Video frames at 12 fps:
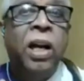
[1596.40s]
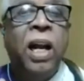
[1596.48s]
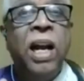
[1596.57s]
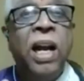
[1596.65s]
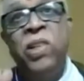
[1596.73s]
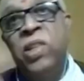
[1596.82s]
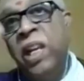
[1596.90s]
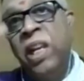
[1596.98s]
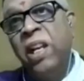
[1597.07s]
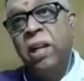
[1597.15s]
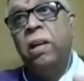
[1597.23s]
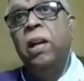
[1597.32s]
right? We're
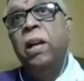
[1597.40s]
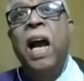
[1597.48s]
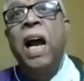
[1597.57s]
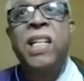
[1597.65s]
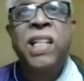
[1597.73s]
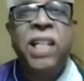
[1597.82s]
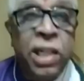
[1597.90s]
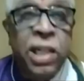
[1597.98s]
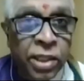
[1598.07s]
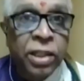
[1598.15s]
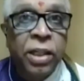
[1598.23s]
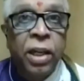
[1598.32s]
seeing
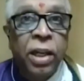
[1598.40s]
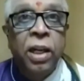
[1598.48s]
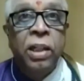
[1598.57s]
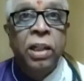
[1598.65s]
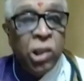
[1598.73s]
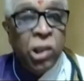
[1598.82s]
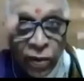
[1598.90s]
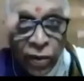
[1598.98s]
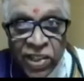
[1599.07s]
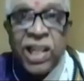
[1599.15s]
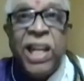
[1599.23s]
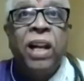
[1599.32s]
accidents. This is what
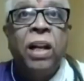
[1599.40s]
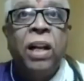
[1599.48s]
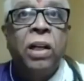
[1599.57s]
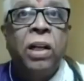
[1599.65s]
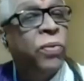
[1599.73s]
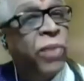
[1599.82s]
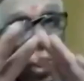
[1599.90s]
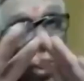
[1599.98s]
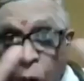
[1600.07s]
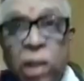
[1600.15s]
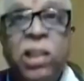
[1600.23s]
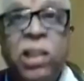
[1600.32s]
we're seeing. So we
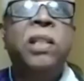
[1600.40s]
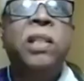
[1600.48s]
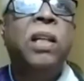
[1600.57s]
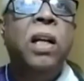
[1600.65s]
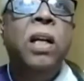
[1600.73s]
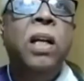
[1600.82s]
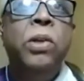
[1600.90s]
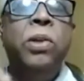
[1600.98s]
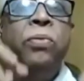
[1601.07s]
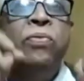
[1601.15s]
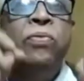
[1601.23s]
know all this. So